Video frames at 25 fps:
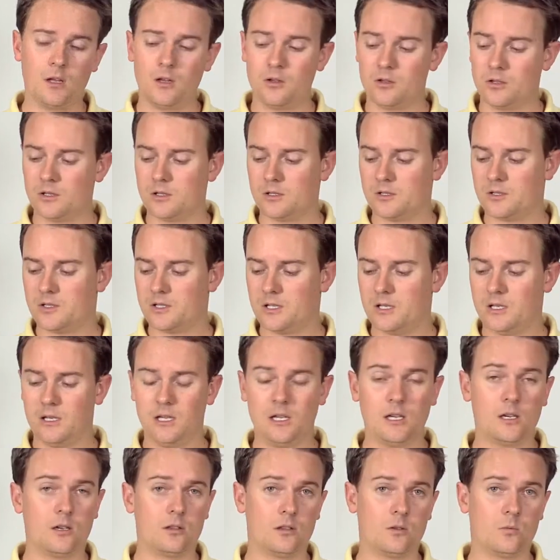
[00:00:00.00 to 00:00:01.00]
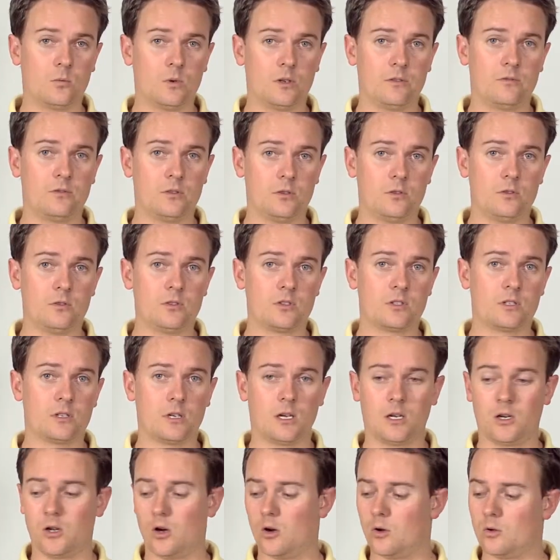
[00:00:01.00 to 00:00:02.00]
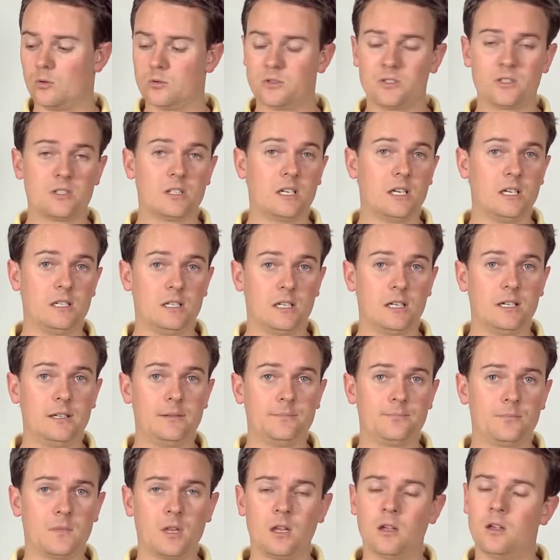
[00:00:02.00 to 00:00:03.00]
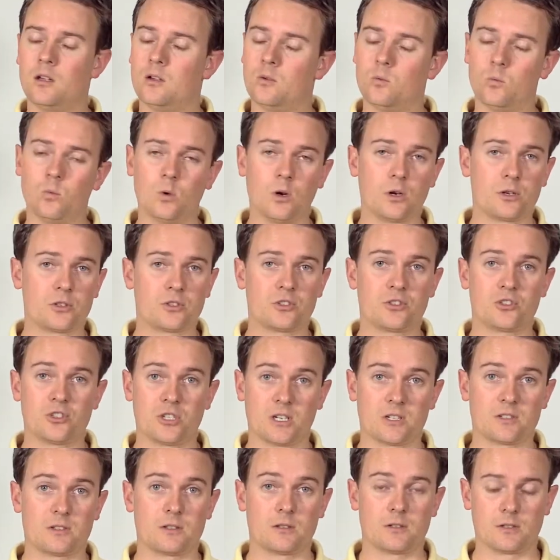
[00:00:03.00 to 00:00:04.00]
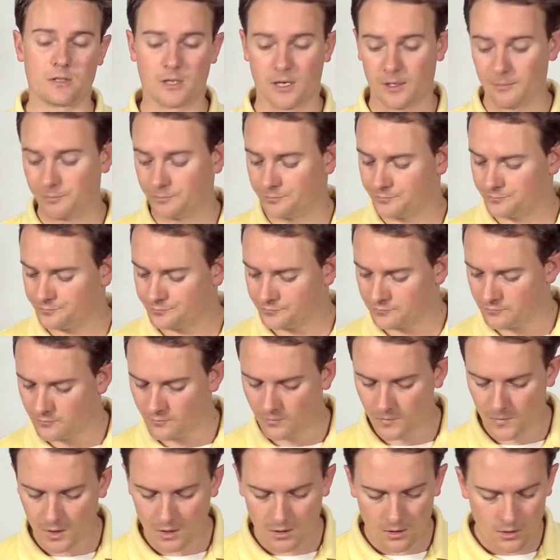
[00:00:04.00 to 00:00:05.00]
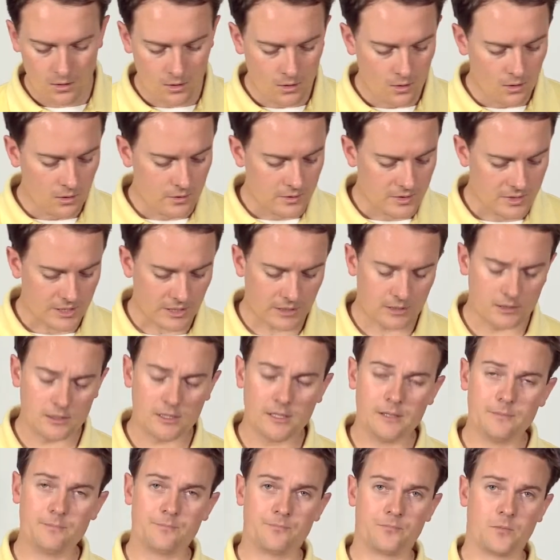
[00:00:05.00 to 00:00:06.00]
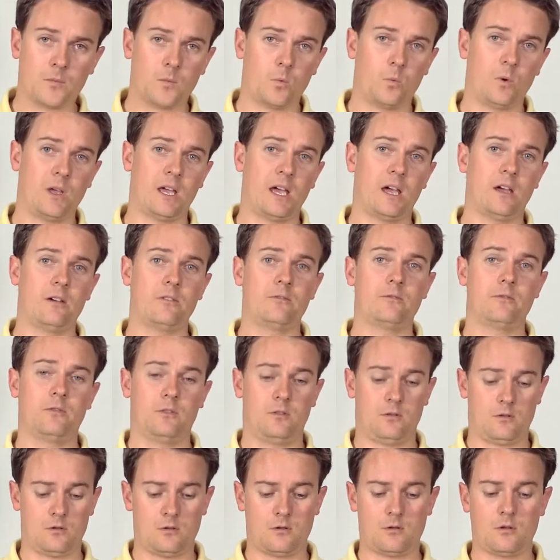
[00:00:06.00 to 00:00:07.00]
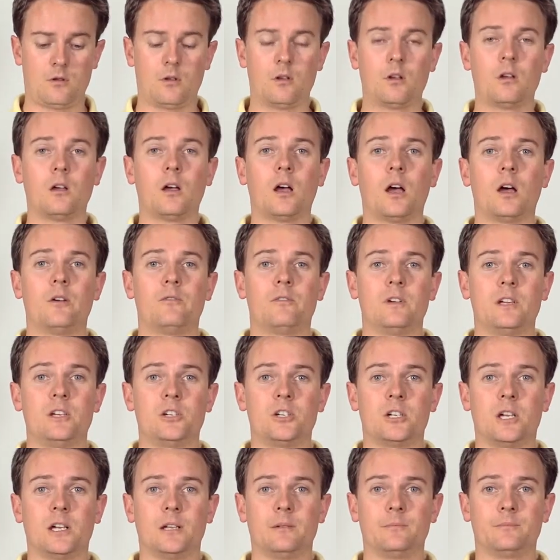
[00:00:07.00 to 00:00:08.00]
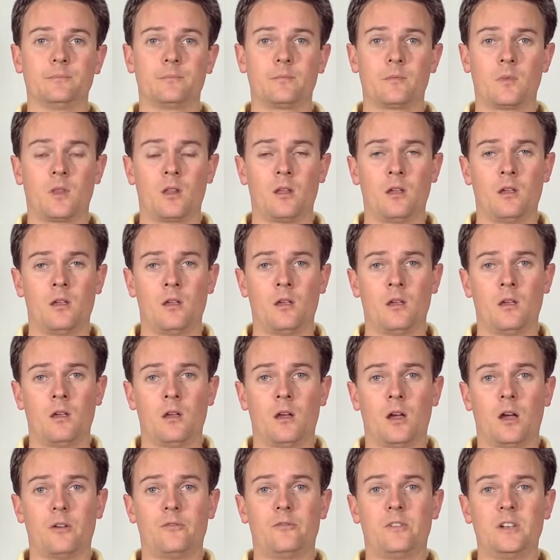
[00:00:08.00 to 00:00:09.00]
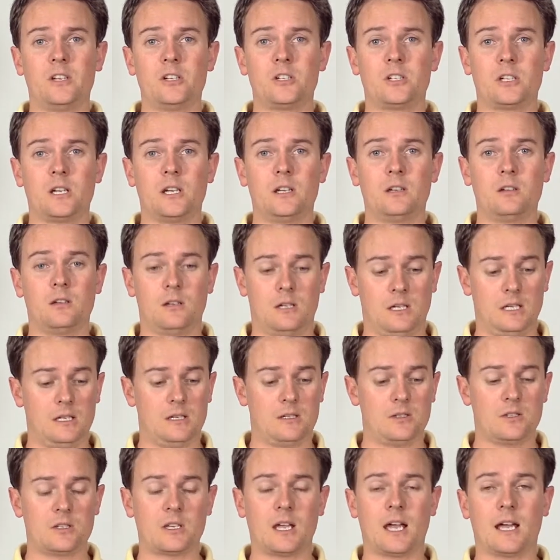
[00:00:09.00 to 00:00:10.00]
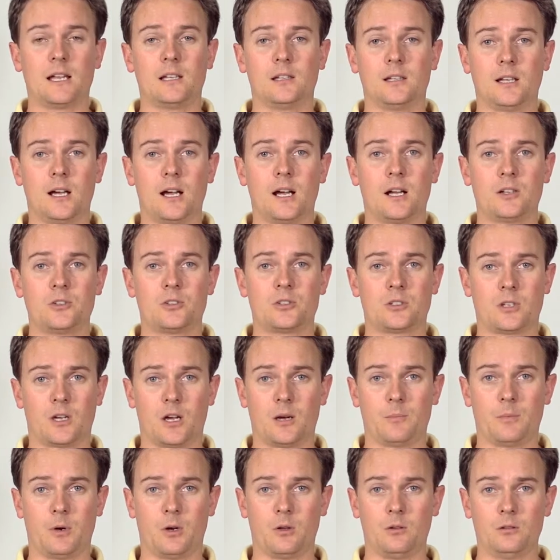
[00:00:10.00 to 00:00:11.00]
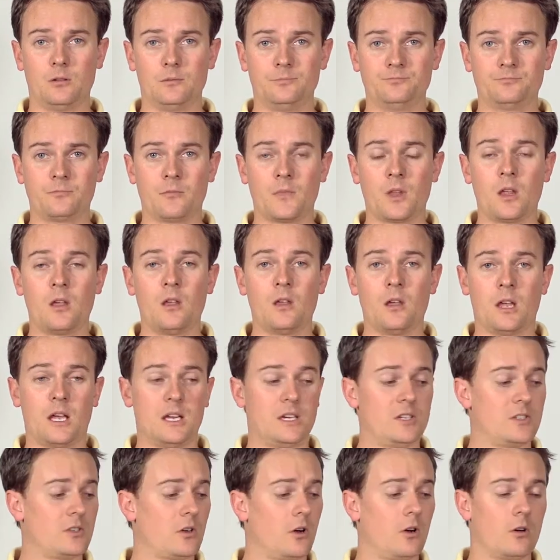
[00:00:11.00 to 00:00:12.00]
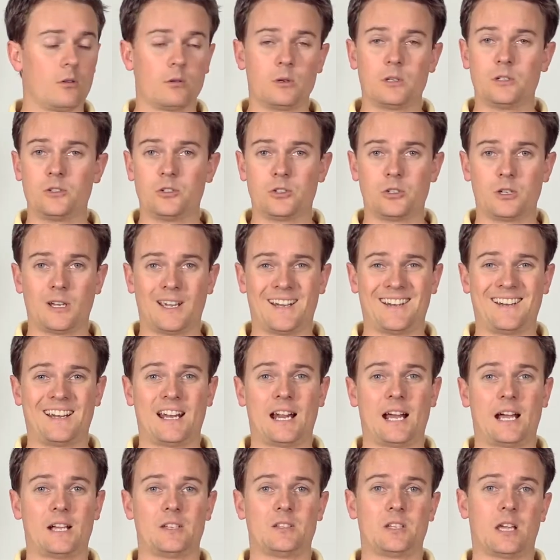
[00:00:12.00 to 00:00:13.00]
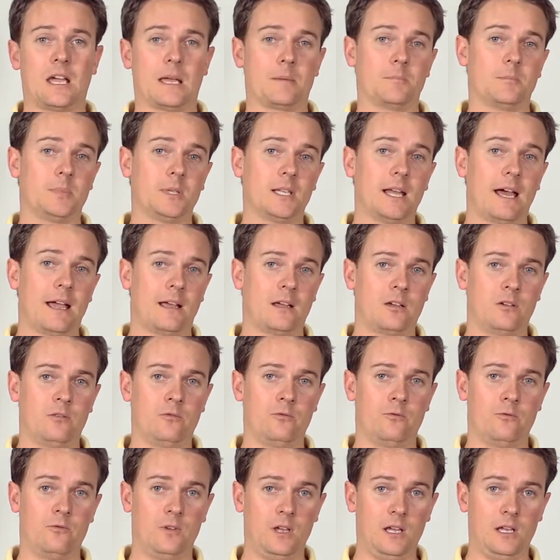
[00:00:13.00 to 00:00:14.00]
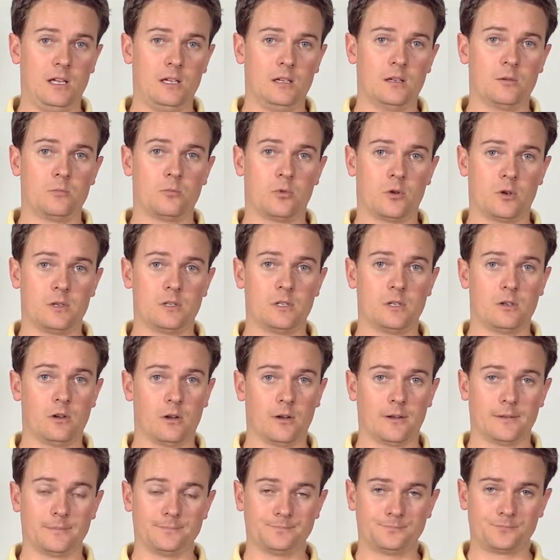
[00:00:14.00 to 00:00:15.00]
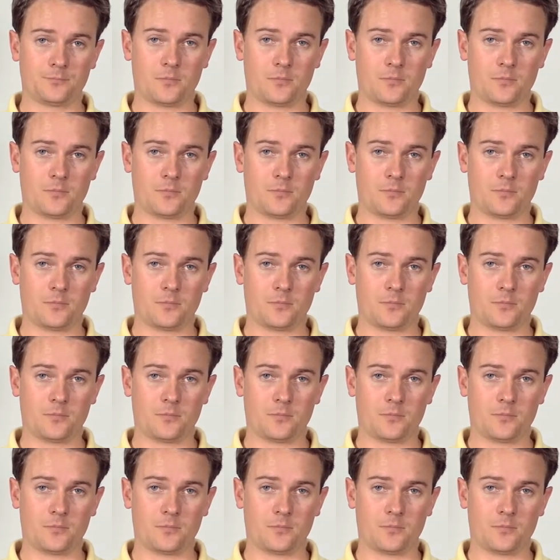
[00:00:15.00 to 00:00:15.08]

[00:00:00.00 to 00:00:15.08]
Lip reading: You can see here that we've used an old CD. Works just the same. Secondly, we have a V-sheet. A V-sheet is a large tarpaulin. It is orange and it has a black V printed on it.